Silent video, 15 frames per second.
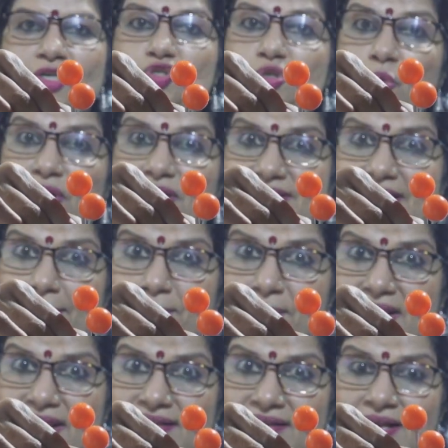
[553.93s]
So what does that
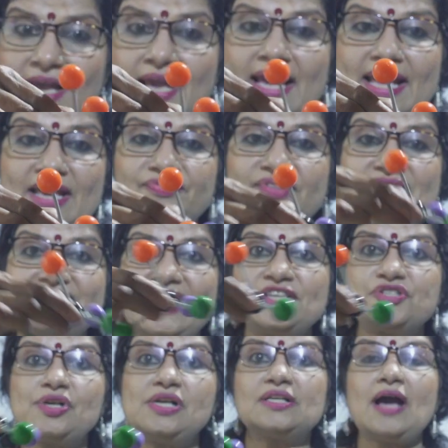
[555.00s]
mean? If the
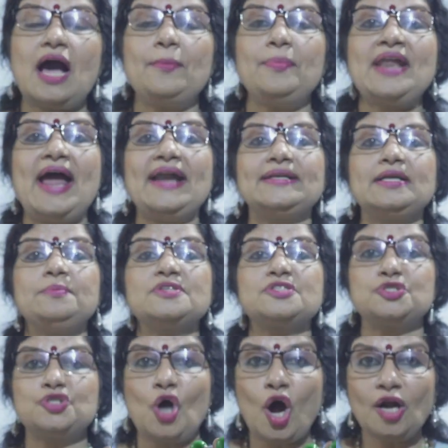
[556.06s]
central carbon atom
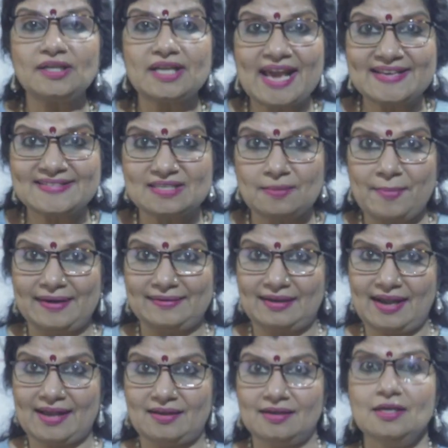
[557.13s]
is not
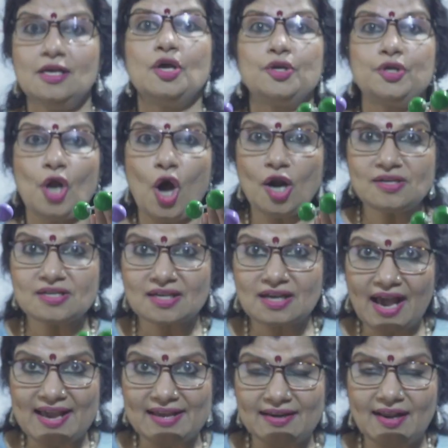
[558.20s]
asymmetric, not
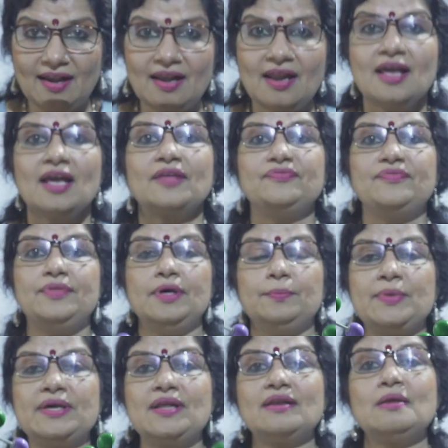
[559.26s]
chiral, the
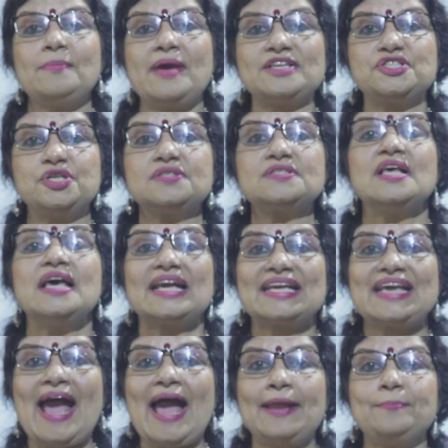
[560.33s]
mirror images
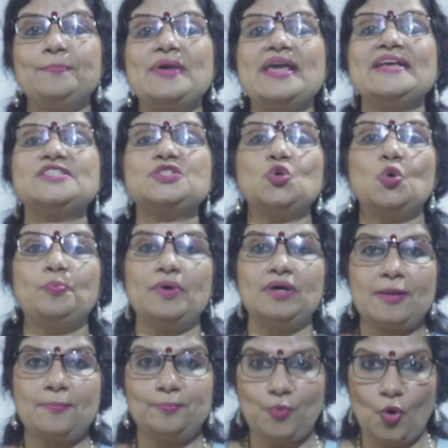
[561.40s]
can be
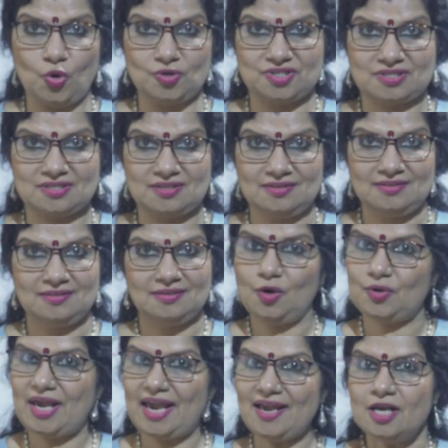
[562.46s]
superimposed.
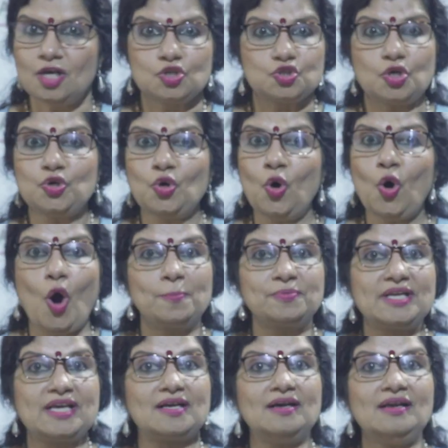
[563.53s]
Okay, so no
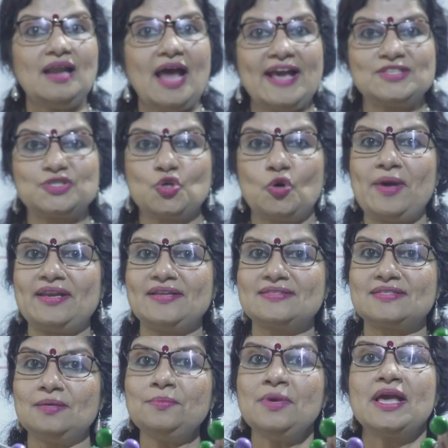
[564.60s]
optical
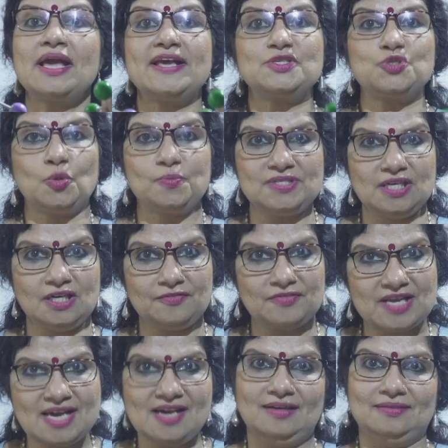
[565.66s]
isomerism is
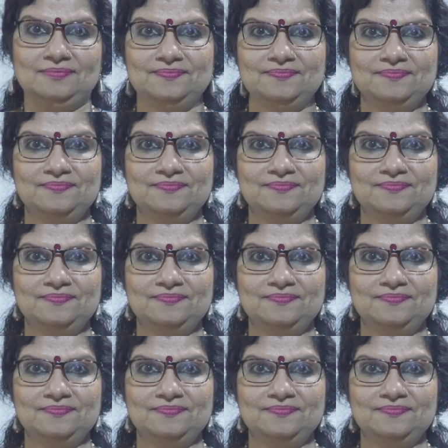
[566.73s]
observed here.